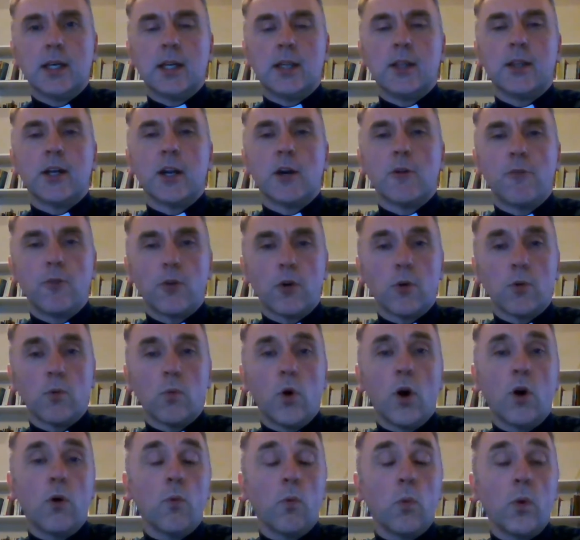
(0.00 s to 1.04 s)
And therefore,
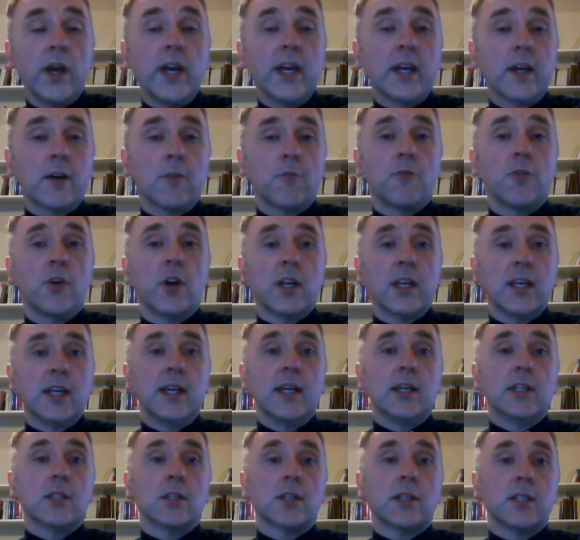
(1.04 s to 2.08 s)
what we can very
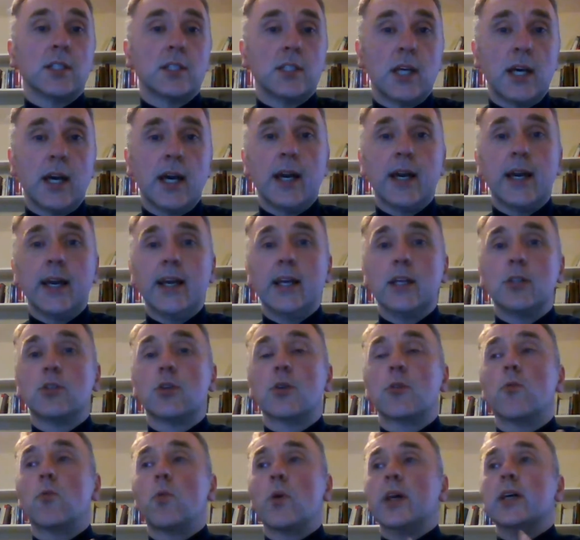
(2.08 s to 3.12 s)
easily say is
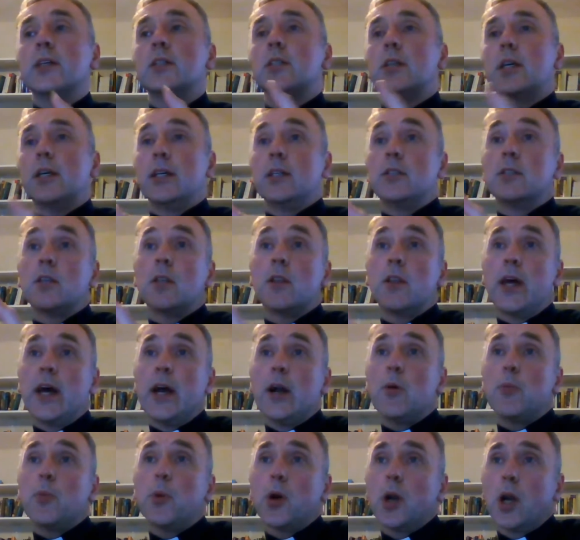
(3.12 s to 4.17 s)
that race is
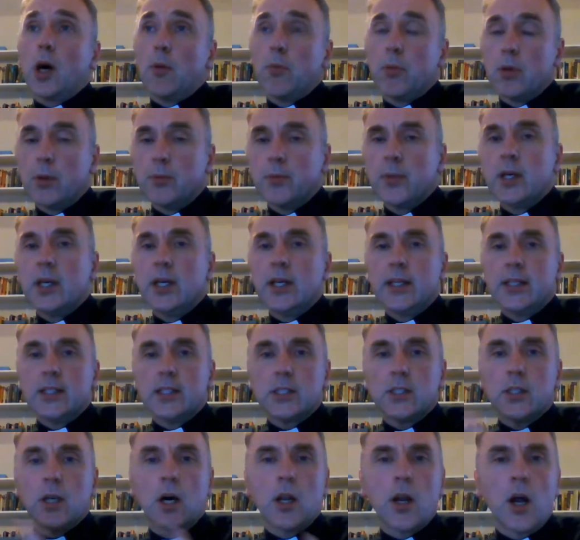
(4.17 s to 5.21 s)
their problem.
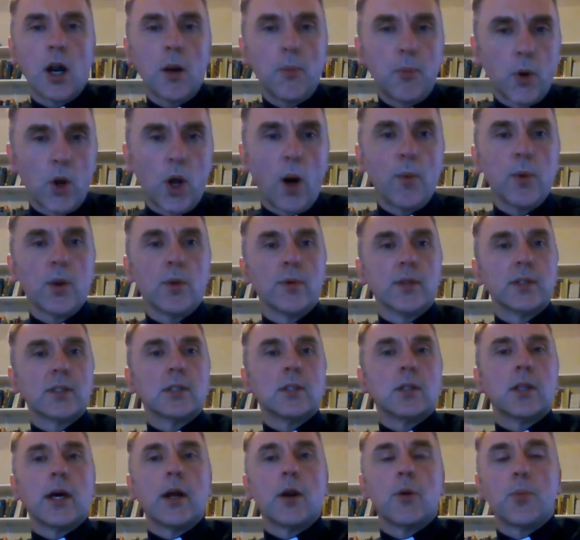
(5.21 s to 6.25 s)
It's not our problem,
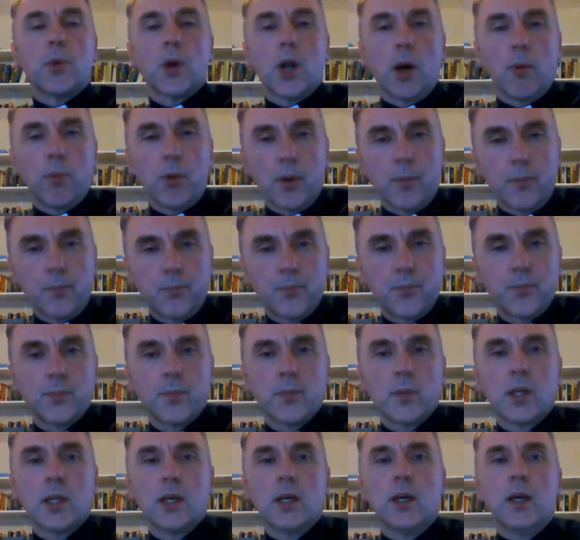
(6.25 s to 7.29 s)
it's their problem.
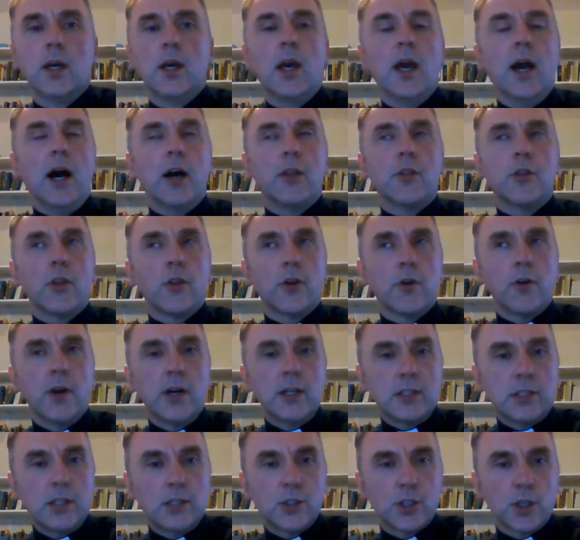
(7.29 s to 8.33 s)
And there are
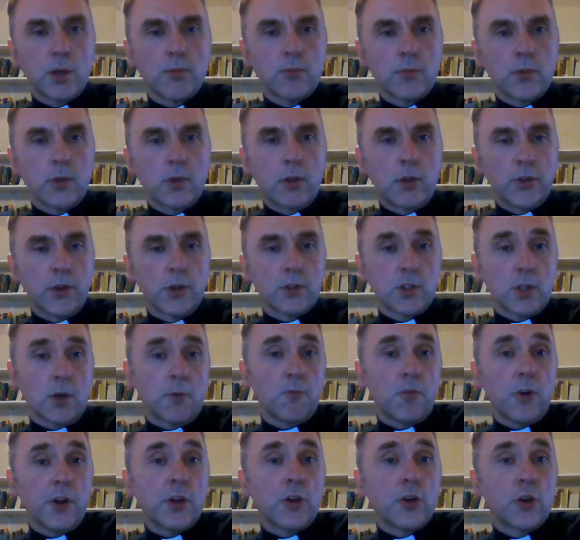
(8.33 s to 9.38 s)
actually there's
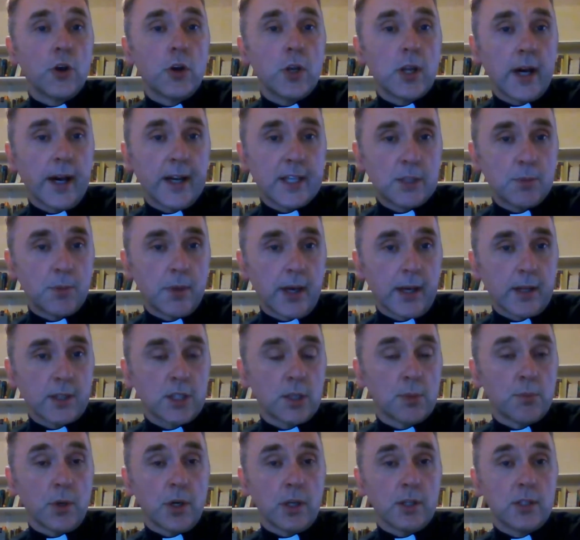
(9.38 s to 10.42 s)
some very good
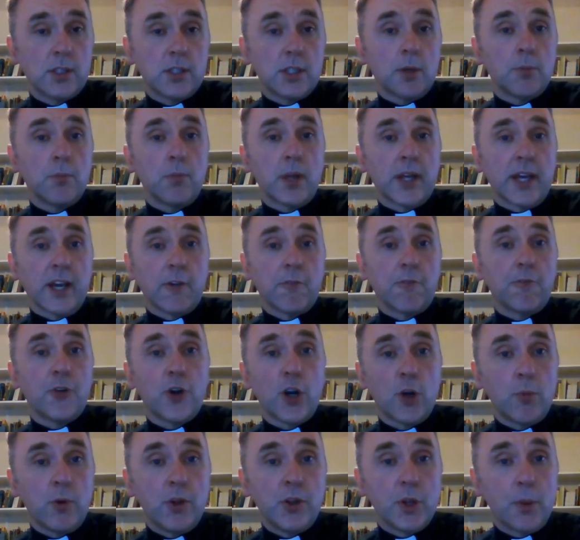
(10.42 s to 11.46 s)
aspects about simply
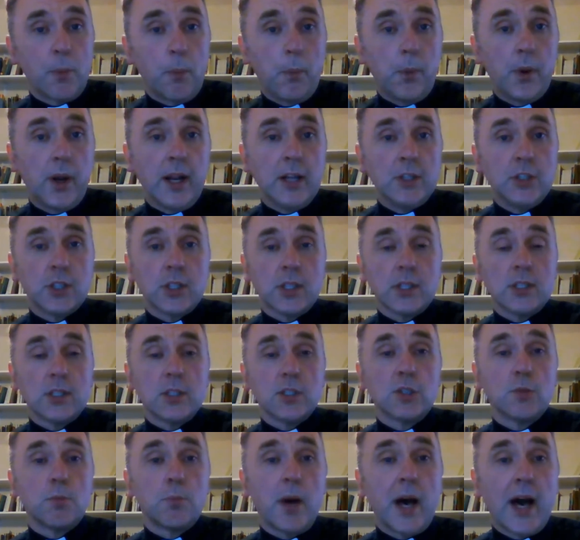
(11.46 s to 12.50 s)
affirming that
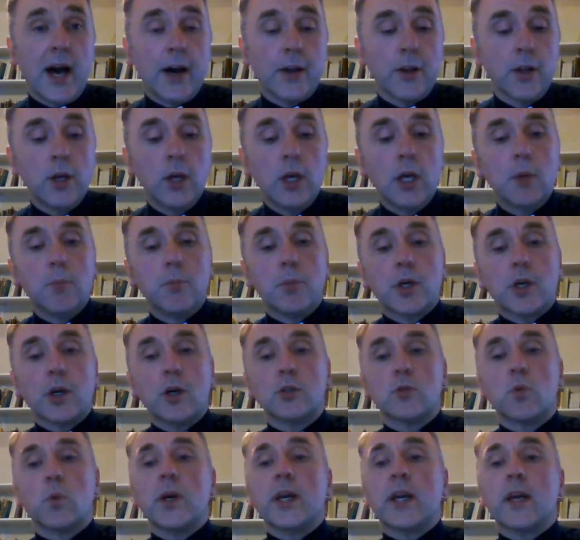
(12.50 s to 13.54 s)
prejudice is bad,
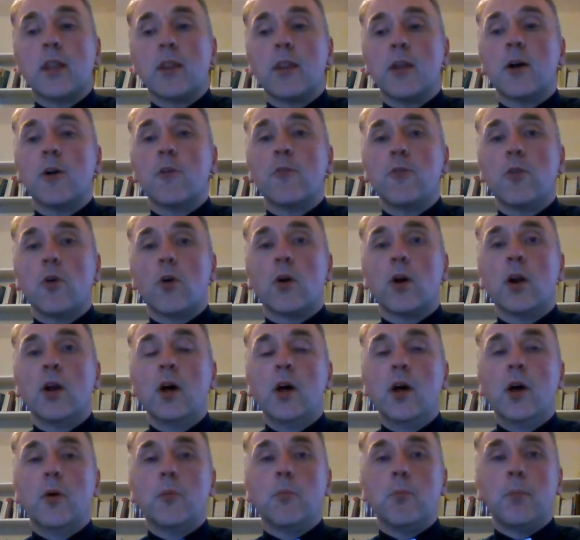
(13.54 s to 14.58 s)
because we can
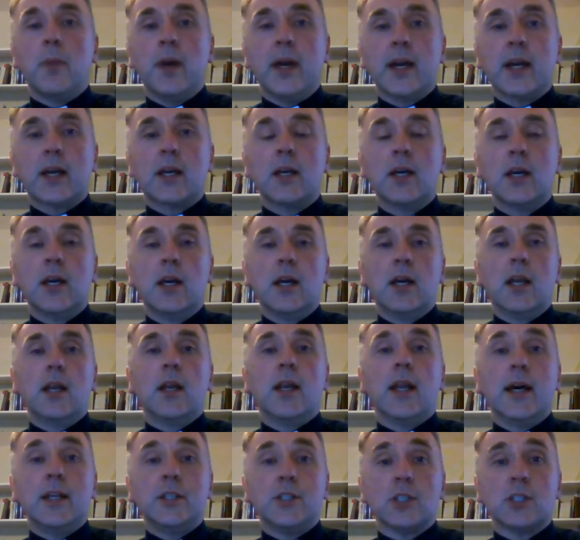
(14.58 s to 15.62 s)
therefore make
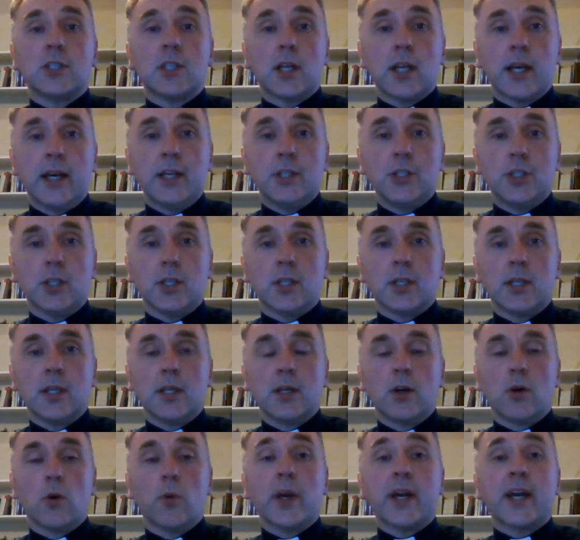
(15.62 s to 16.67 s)

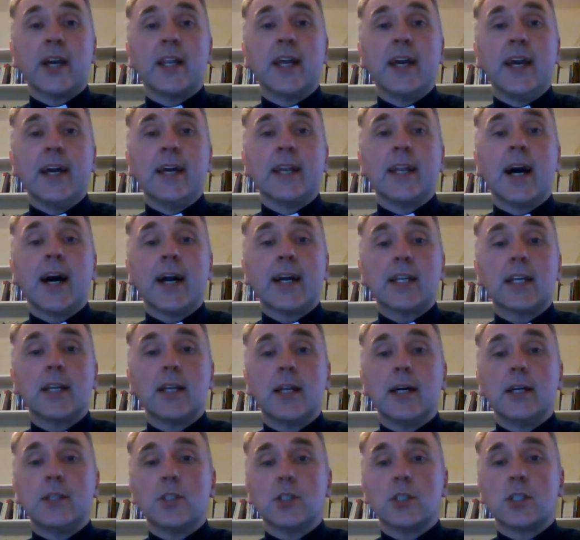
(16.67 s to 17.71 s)
legislation, or we can enact
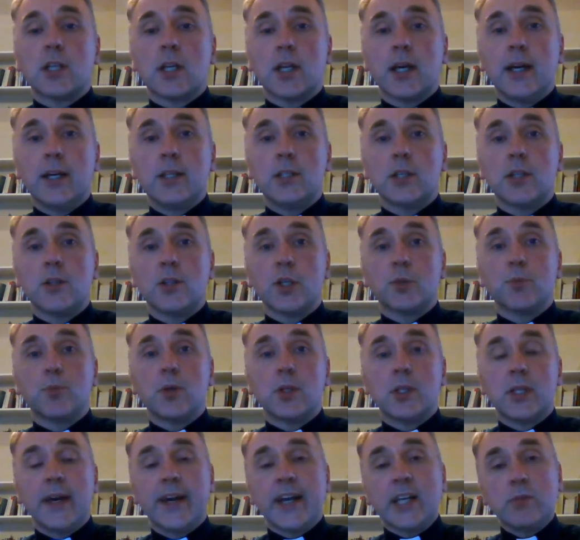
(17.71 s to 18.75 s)
legislation that
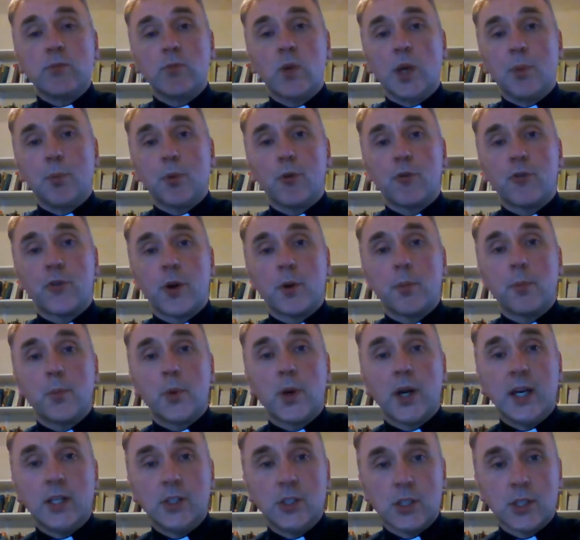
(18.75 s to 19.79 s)
protects people from
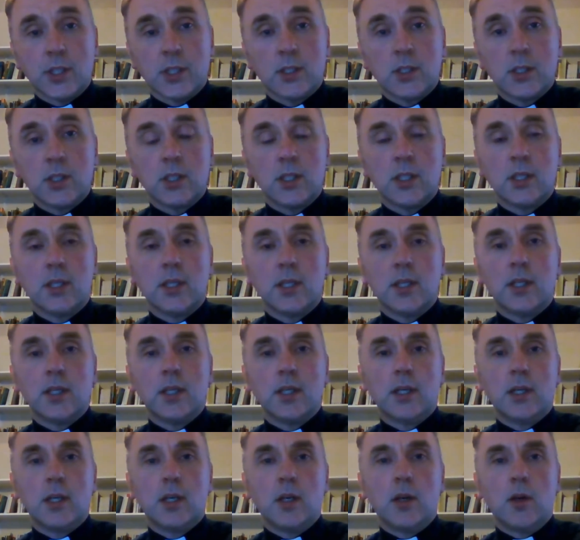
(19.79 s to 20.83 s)
prejudice.
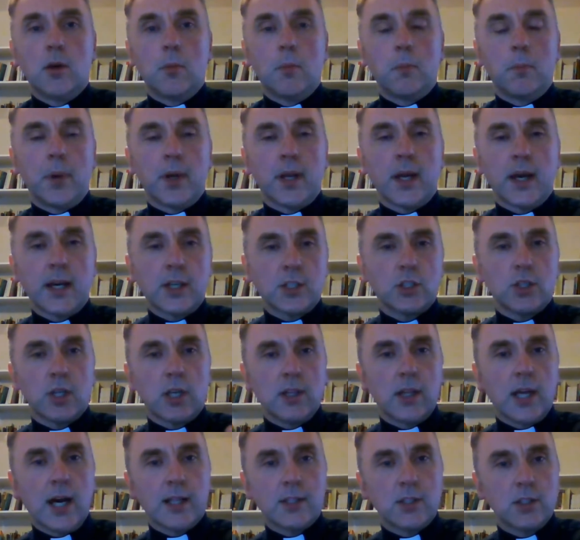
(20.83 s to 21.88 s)
But
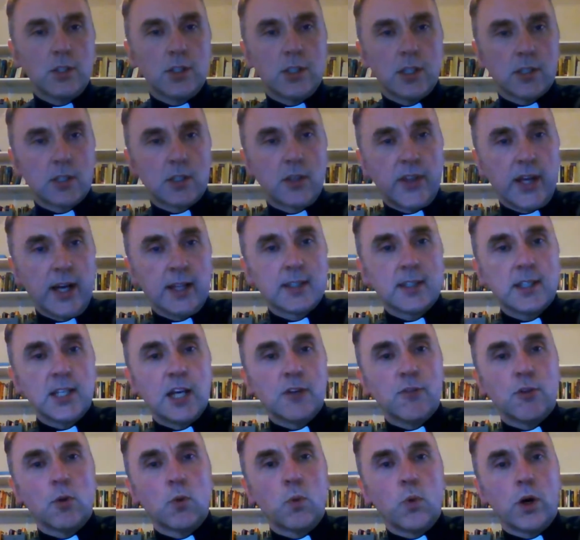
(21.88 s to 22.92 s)
actually, that's
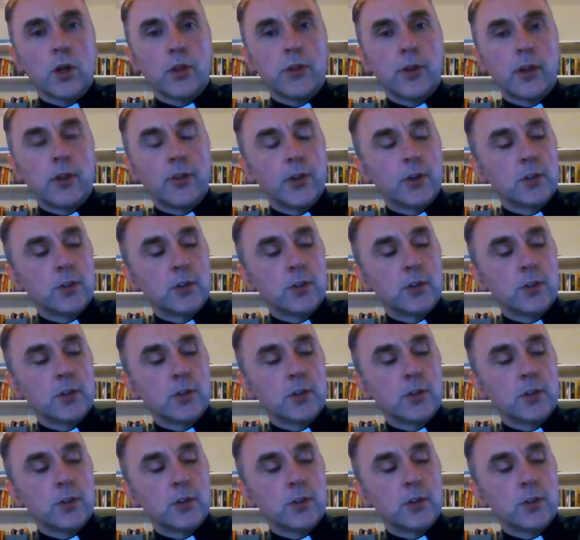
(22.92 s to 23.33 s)
level one.